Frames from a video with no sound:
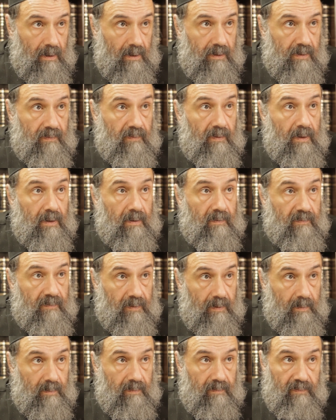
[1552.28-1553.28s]
Sforim
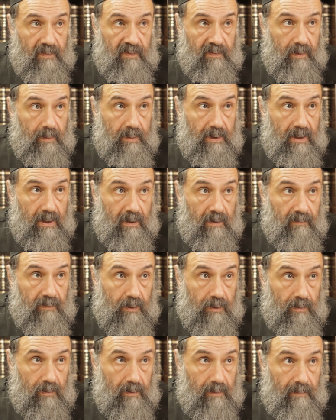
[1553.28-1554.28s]
from Kiev
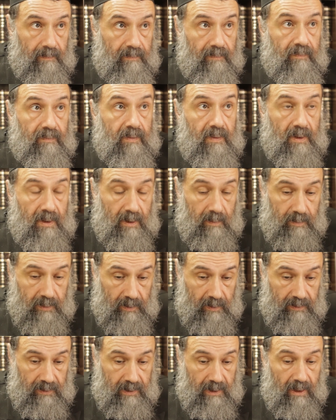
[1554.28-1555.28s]
Shul. They
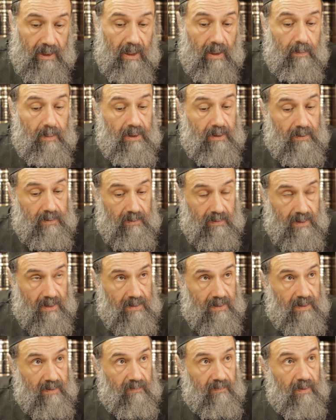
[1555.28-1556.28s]
brought the Gabbai to
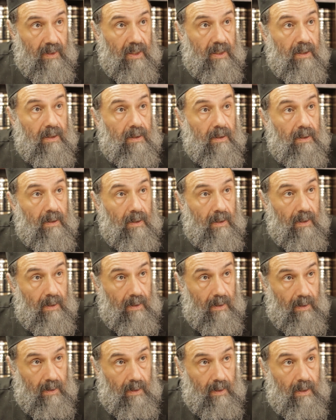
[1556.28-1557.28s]
testify,
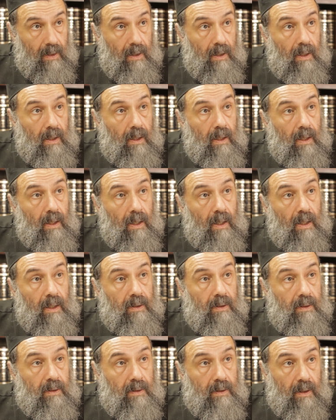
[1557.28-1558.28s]

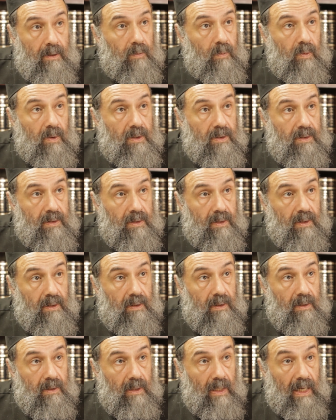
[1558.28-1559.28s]
and that was
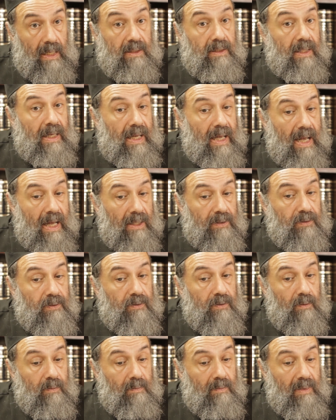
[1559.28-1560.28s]
and they
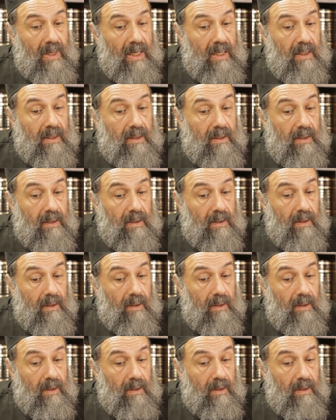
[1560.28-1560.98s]
had to make